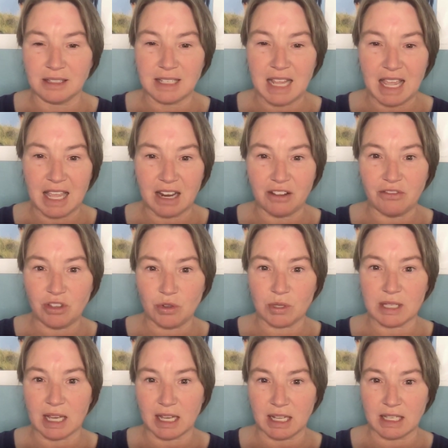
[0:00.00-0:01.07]
taking a few
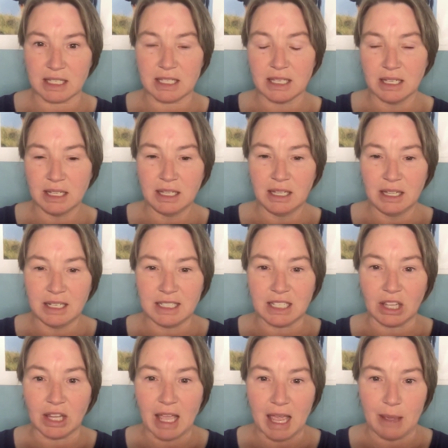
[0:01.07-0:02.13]
seconds
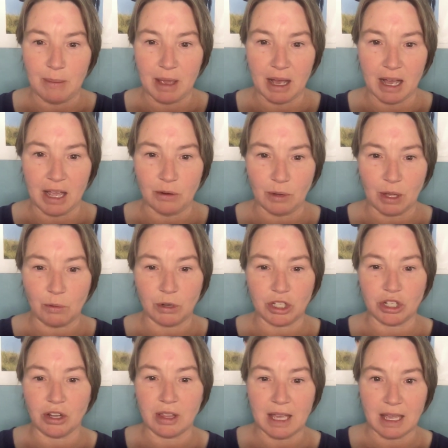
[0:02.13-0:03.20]
delay behind like what
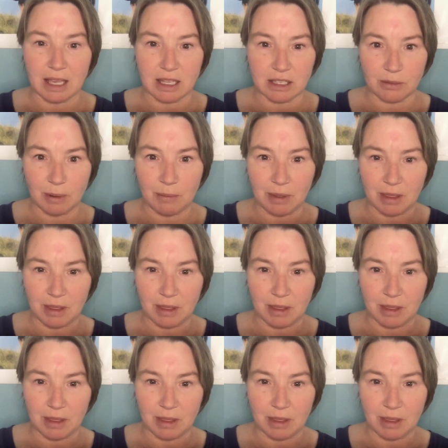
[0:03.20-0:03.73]
you're thinking. So you might